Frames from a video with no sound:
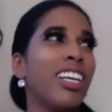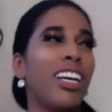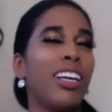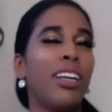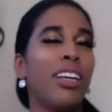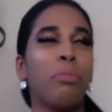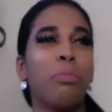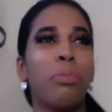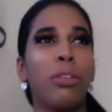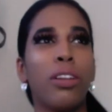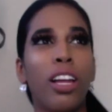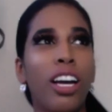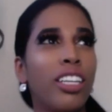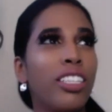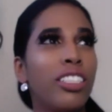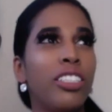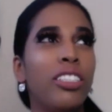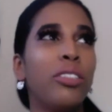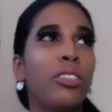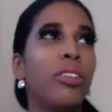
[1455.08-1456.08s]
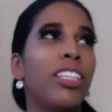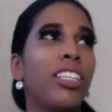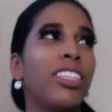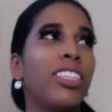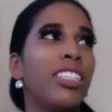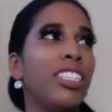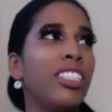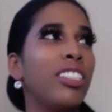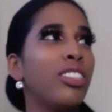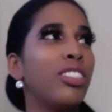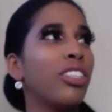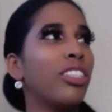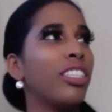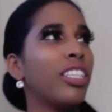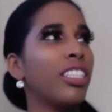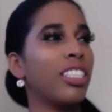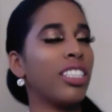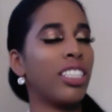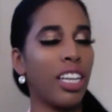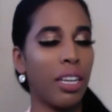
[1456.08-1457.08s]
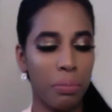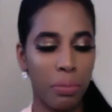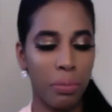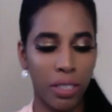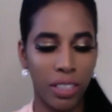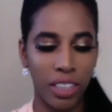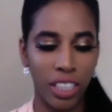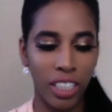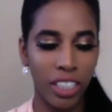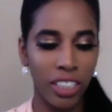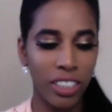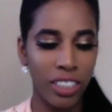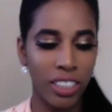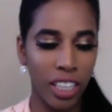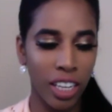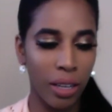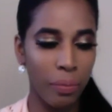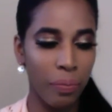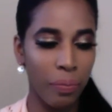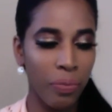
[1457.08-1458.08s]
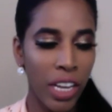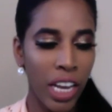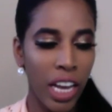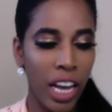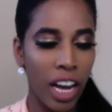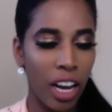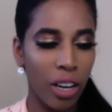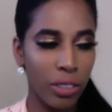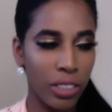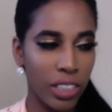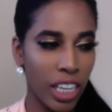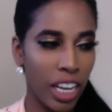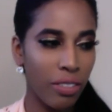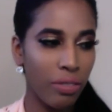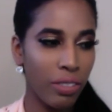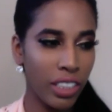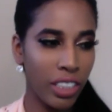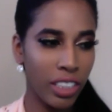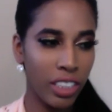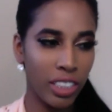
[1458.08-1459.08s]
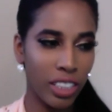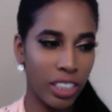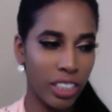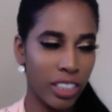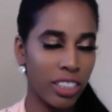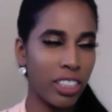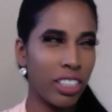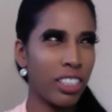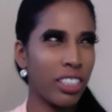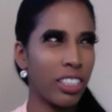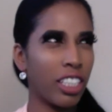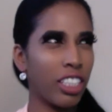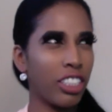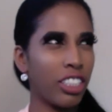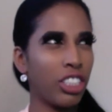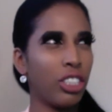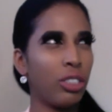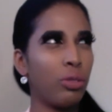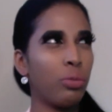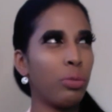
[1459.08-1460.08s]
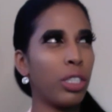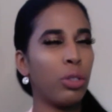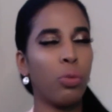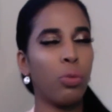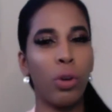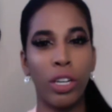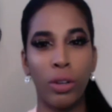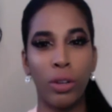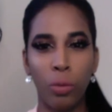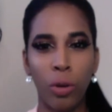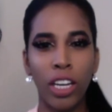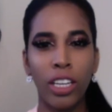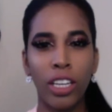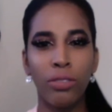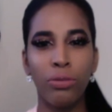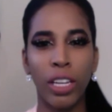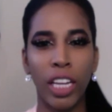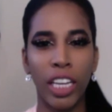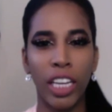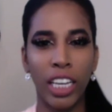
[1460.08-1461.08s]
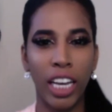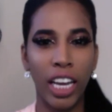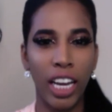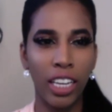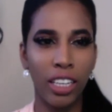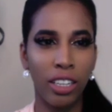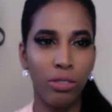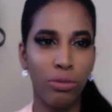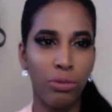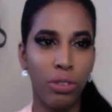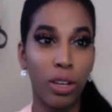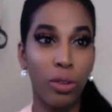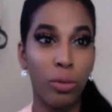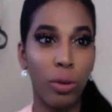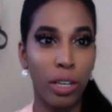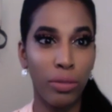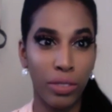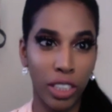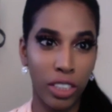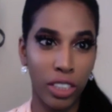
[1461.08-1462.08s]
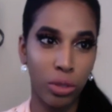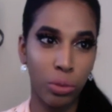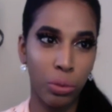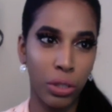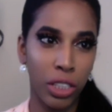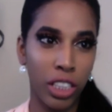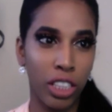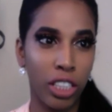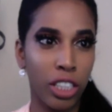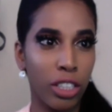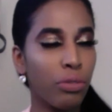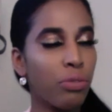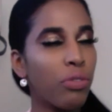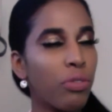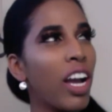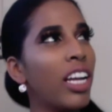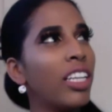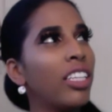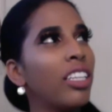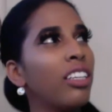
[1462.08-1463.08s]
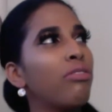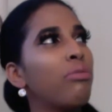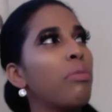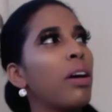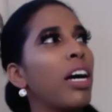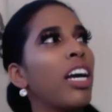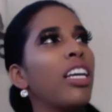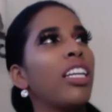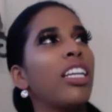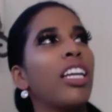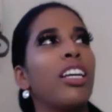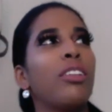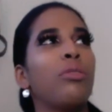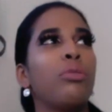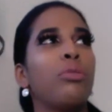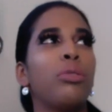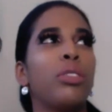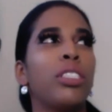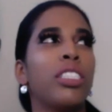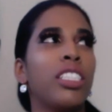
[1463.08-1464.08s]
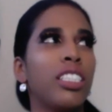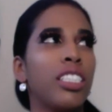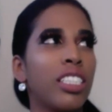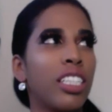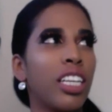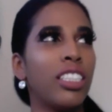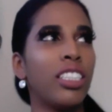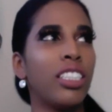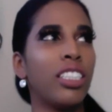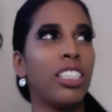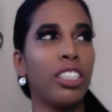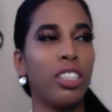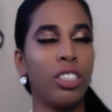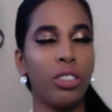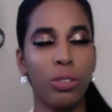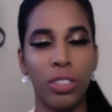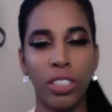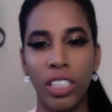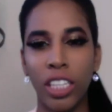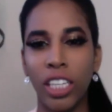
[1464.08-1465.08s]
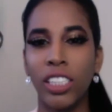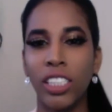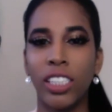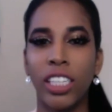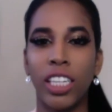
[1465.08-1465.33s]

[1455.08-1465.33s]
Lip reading: I applaud you, and these are the type of things. I was having this discussion with one wife, like an NFL wife that's a really good friend of mine, and we were discussing those things.